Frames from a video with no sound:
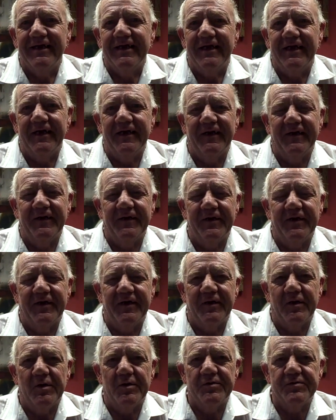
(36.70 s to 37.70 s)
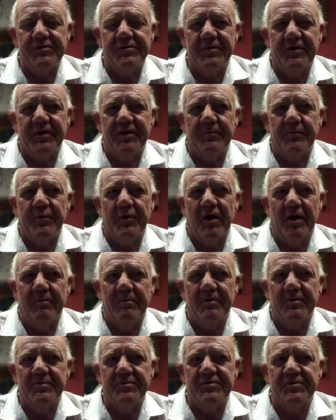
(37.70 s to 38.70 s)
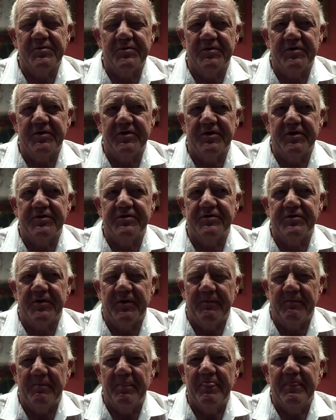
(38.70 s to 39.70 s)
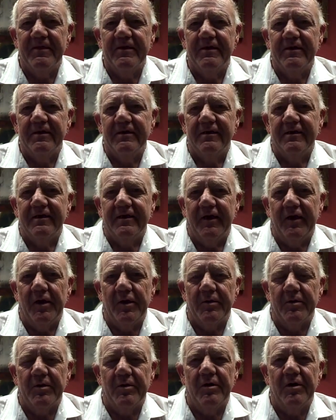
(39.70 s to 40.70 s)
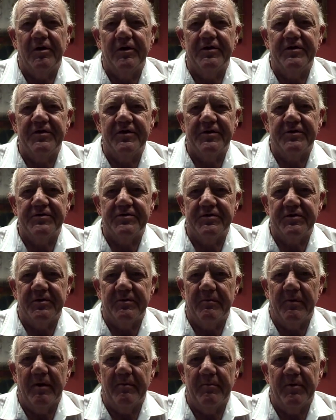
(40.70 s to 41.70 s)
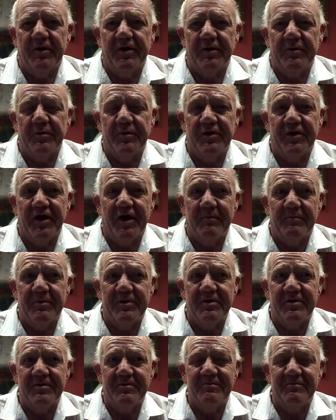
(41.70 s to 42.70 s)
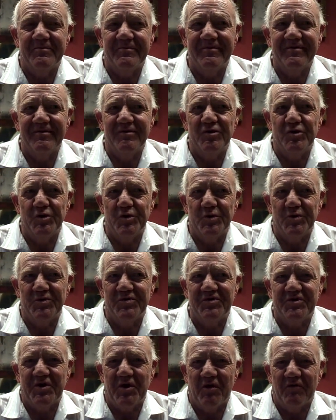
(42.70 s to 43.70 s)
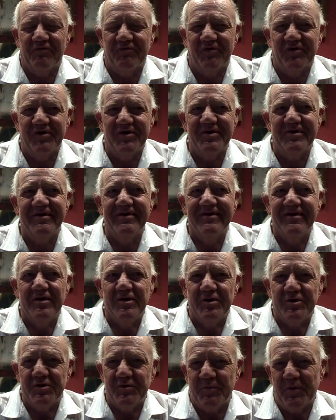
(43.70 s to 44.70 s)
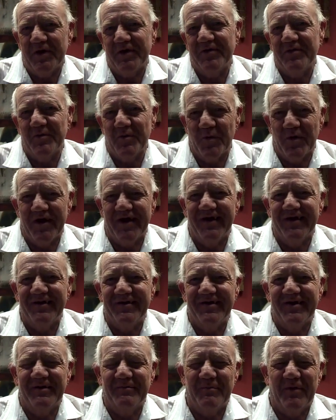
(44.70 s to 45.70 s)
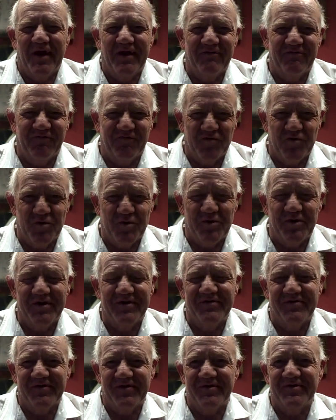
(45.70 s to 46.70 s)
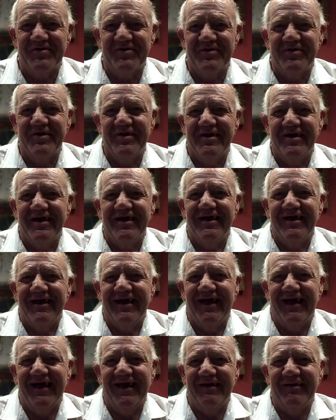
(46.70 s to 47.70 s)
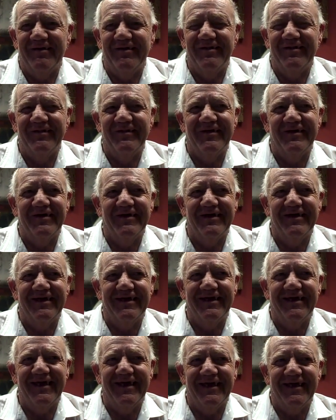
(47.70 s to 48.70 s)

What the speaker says: And I also had problems with addiction, alcohol addiction. My money would not be used carefully to pay the rent and buy food and such. I